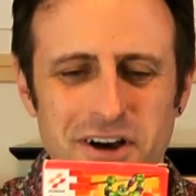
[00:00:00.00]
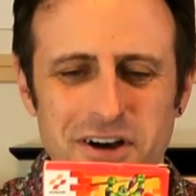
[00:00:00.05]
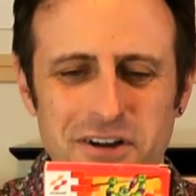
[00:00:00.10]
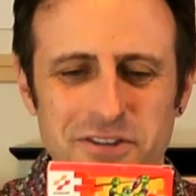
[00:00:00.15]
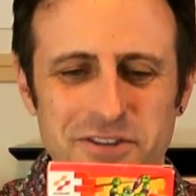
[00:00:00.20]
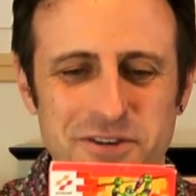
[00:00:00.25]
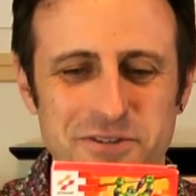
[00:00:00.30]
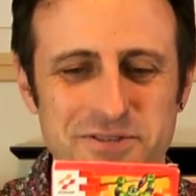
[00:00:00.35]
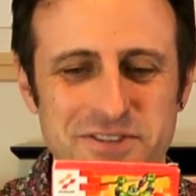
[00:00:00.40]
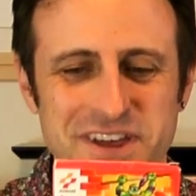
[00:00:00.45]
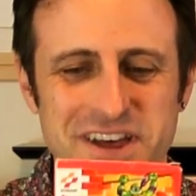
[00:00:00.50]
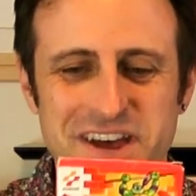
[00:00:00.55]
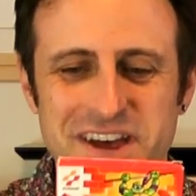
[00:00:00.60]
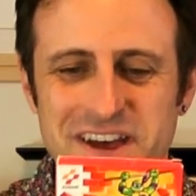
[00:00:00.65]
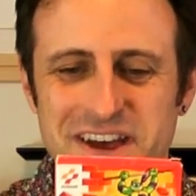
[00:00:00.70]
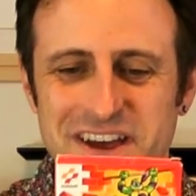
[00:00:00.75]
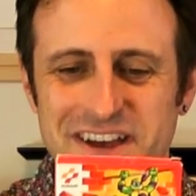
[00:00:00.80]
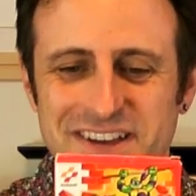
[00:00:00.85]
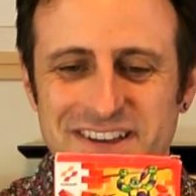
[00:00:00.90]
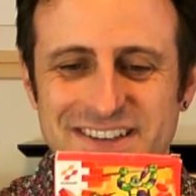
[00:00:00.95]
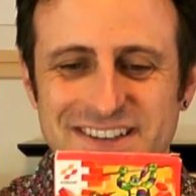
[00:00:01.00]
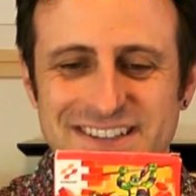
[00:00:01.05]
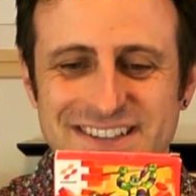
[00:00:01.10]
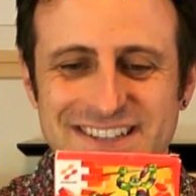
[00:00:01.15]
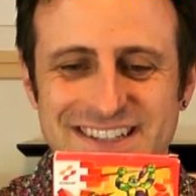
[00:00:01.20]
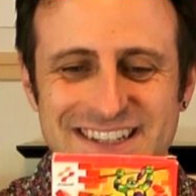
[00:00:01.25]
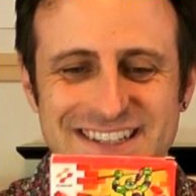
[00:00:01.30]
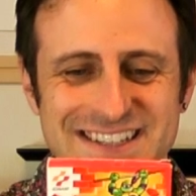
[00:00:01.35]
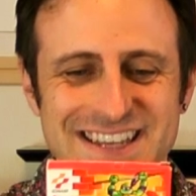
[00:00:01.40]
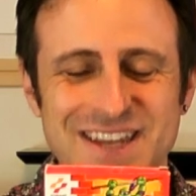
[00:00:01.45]
Although the
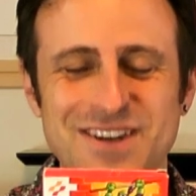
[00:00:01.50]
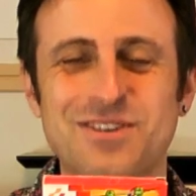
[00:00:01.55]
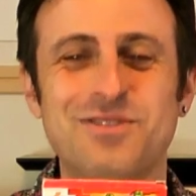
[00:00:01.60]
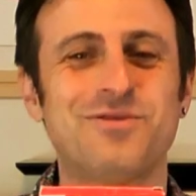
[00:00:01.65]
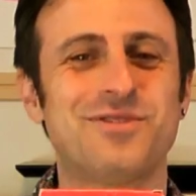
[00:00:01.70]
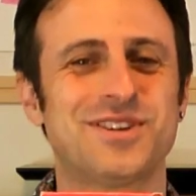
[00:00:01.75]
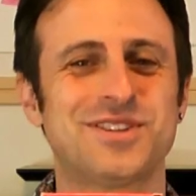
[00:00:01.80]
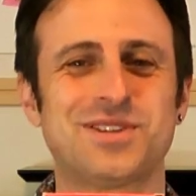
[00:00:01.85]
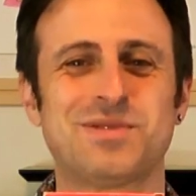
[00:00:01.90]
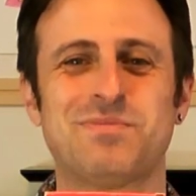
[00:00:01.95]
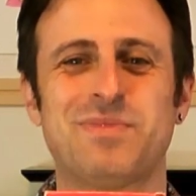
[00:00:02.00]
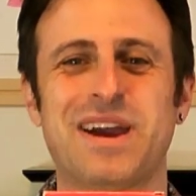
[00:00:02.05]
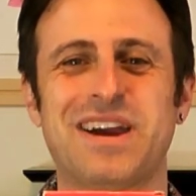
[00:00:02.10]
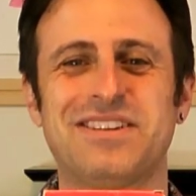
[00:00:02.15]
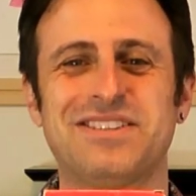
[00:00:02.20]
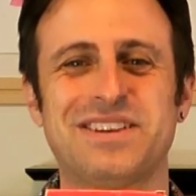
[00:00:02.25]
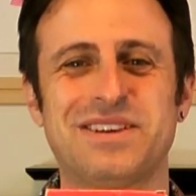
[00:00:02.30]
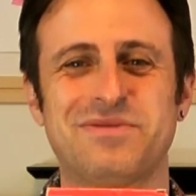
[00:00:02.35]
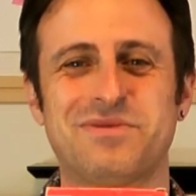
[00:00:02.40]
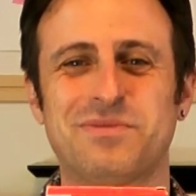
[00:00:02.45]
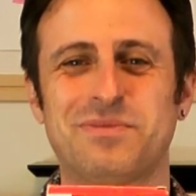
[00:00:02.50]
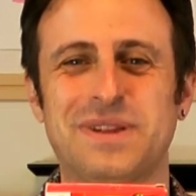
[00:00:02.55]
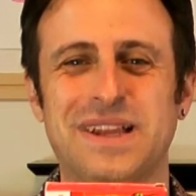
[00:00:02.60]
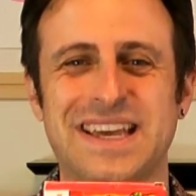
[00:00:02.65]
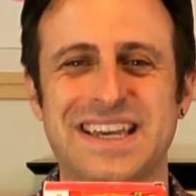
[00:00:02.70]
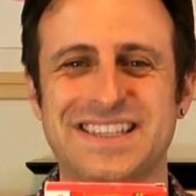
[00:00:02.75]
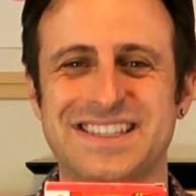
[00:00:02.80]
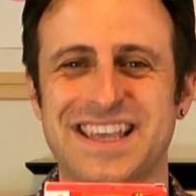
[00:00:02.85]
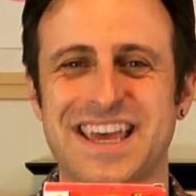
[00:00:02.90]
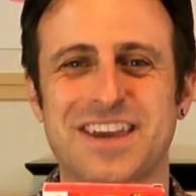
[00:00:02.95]
Nintendo version barely even
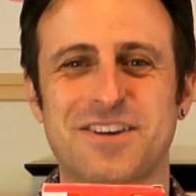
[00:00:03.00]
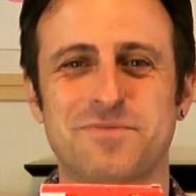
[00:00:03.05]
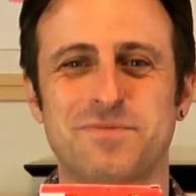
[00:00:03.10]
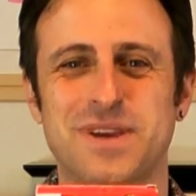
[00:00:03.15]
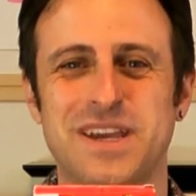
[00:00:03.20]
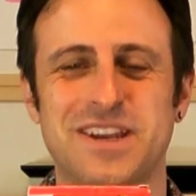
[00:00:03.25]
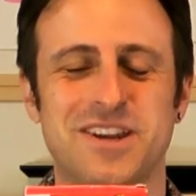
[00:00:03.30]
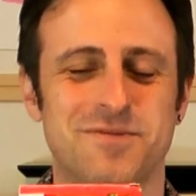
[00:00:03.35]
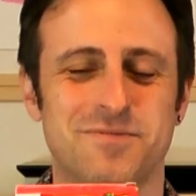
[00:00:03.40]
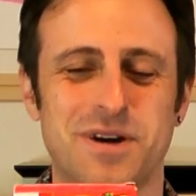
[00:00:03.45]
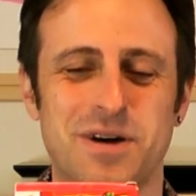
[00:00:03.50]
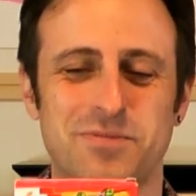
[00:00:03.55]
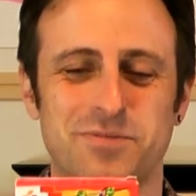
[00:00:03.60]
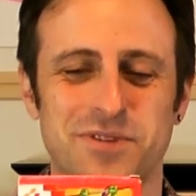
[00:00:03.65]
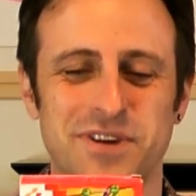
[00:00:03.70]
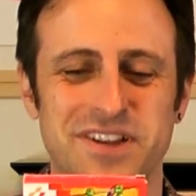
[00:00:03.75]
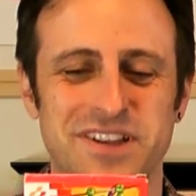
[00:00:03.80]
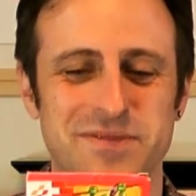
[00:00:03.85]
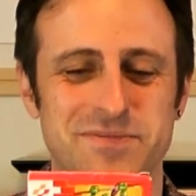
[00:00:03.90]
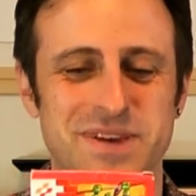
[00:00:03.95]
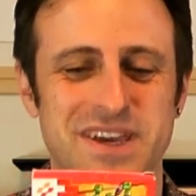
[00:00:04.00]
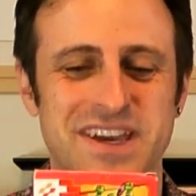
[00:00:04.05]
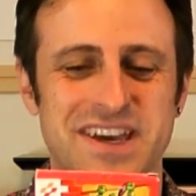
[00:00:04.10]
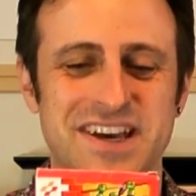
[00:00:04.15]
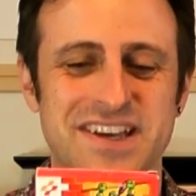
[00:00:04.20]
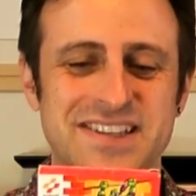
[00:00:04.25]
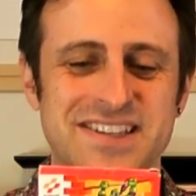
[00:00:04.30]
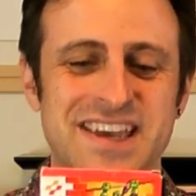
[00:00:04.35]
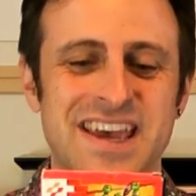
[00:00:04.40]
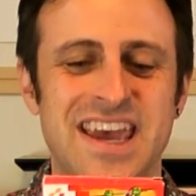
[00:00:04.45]
plays like a beat-em-up, really,
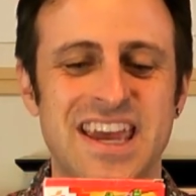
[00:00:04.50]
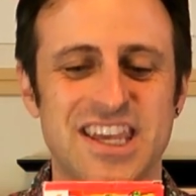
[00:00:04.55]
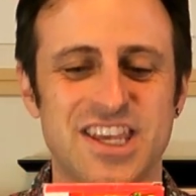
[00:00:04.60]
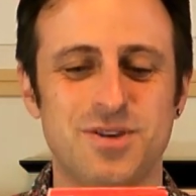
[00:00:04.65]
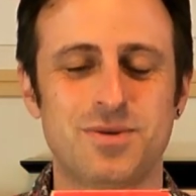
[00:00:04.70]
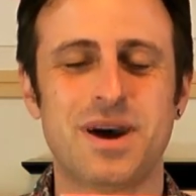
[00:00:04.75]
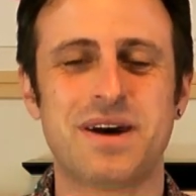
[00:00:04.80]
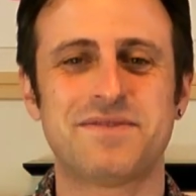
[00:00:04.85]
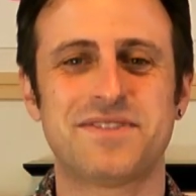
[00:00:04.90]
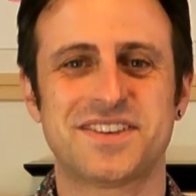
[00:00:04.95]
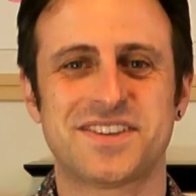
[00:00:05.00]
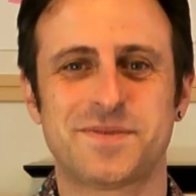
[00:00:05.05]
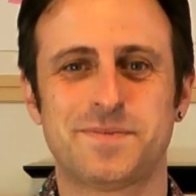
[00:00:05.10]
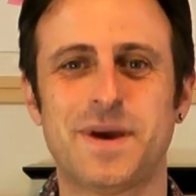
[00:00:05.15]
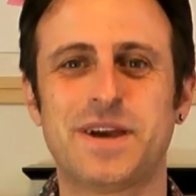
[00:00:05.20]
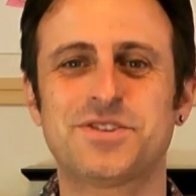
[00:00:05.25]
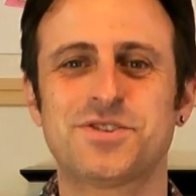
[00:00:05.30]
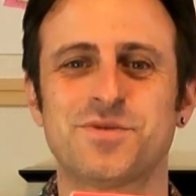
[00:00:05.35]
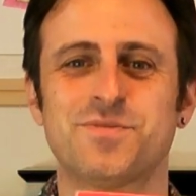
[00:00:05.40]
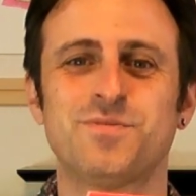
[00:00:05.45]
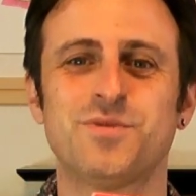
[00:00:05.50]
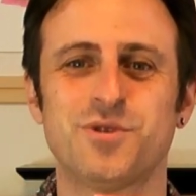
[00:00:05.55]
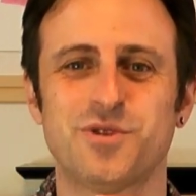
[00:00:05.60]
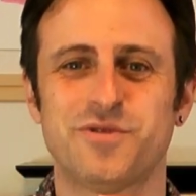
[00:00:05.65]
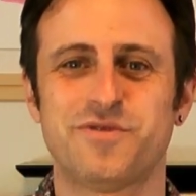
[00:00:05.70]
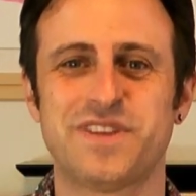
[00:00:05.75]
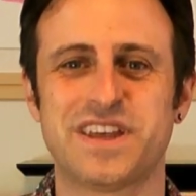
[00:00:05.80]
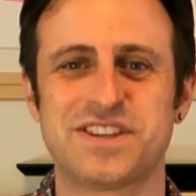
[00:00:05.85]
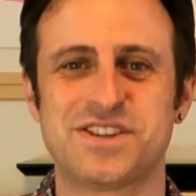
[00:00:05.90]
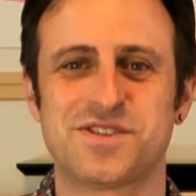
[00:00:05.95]
because you have the special
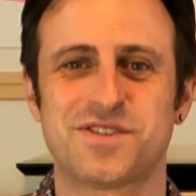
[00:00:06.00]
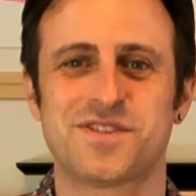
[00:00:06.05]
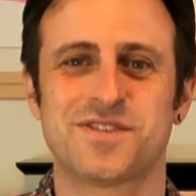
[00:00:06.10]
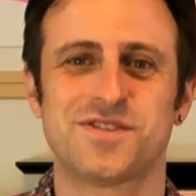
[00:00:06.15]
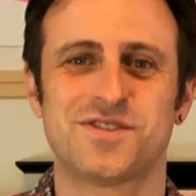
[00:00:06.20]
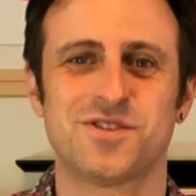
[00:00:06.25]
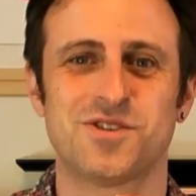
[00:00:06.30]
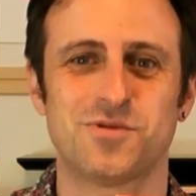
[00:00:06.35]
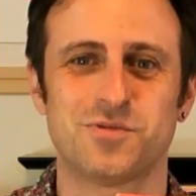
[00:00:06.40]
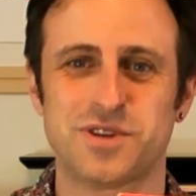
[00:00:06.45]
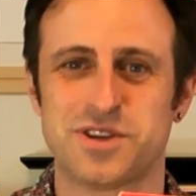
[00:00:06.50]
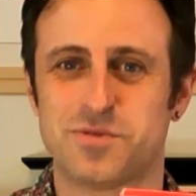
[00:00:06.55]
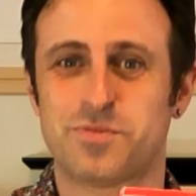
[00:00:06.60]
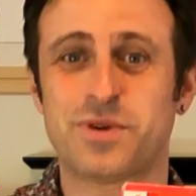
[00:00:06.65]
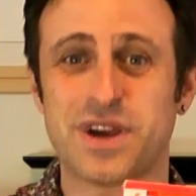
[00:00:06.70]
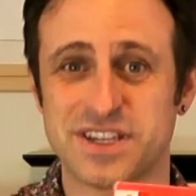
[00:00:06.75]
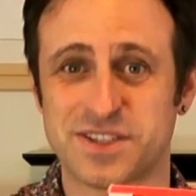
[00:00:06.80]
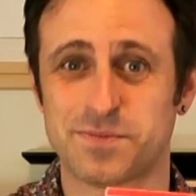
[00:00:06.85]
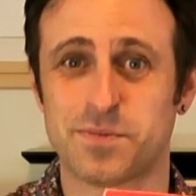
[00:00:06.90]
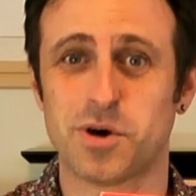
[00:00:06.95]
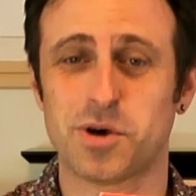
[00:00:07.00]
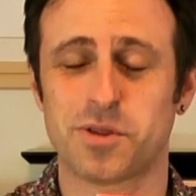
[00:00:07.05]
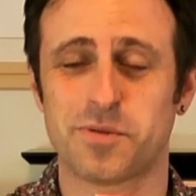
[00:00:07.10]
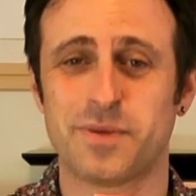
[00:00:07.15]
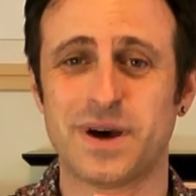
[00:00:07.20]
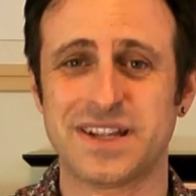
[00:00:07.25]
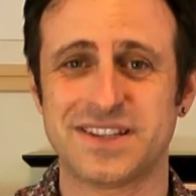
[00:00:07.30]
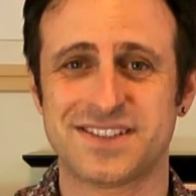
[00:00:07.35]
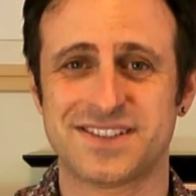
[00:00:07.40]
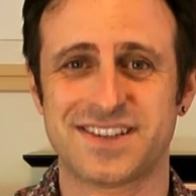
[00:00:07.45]
move that you can do when you press
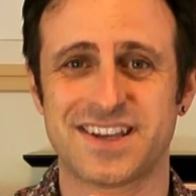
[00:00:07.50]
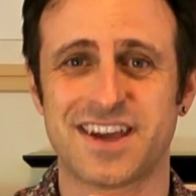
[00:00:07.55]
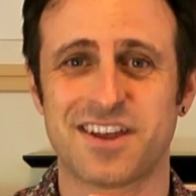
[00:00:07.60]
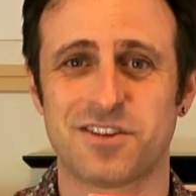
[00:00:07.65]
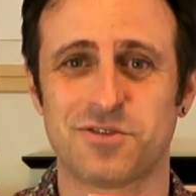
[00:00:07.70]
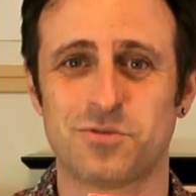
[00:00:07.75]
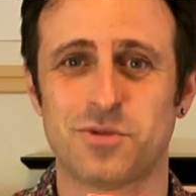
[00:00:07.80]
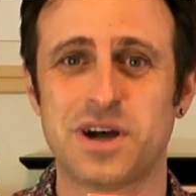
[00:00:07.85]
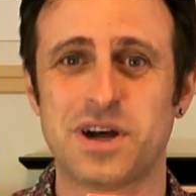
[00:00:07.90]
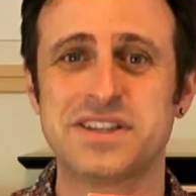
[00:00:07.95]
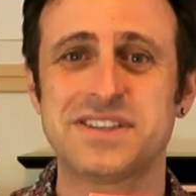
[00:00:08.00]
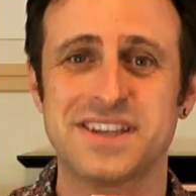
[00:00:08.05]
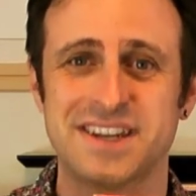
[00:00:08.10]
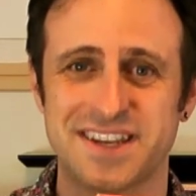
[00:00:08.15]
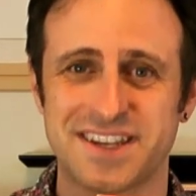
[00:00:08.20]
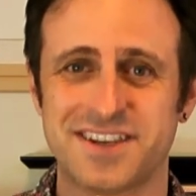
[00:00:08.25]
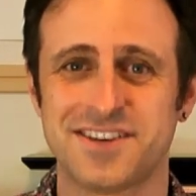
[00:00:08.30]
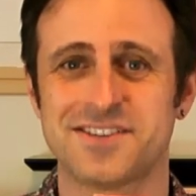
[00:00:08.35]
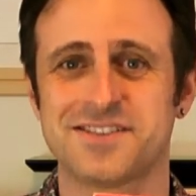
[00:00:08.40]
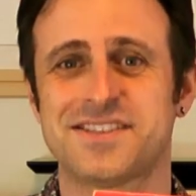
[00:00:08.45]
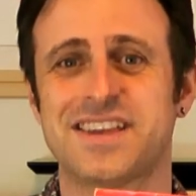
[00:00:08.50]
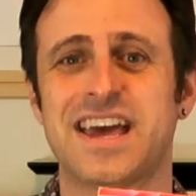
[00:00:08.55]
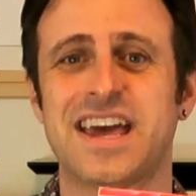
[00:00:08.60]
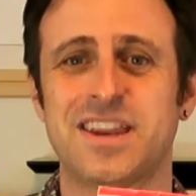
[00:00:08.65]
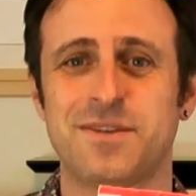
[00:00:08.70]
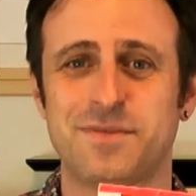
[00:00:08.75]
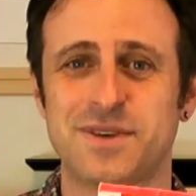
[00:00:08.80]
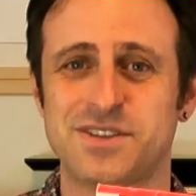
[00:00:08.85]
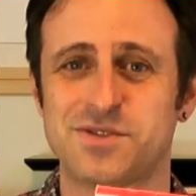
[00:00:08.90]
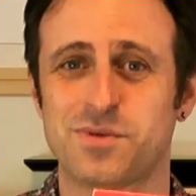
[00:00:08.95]
both buttons together at once, and it kills the
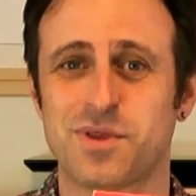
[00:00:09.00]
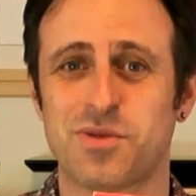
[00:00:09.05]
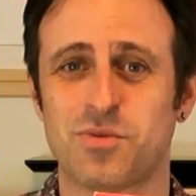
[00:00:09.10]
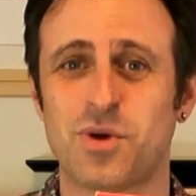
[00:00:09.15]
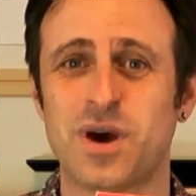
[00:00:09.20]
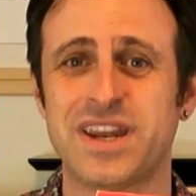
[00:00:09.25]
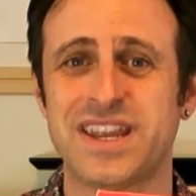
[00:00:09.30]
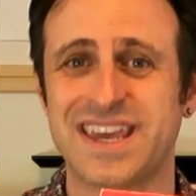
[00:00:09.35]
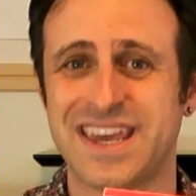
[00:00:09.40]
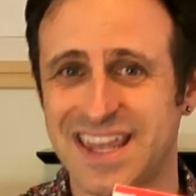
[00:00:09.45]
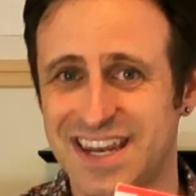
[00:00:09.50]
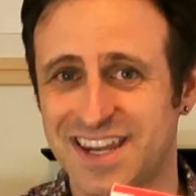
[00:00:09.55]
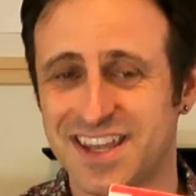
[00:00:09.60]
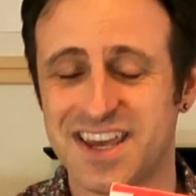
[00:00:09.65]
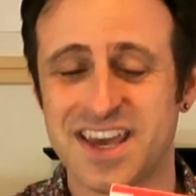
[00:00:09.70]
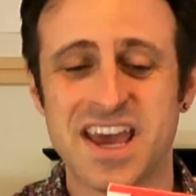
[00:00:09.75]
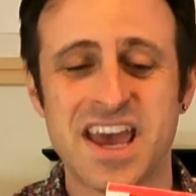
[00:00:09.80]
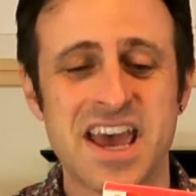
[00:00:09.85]
enemies with one hit.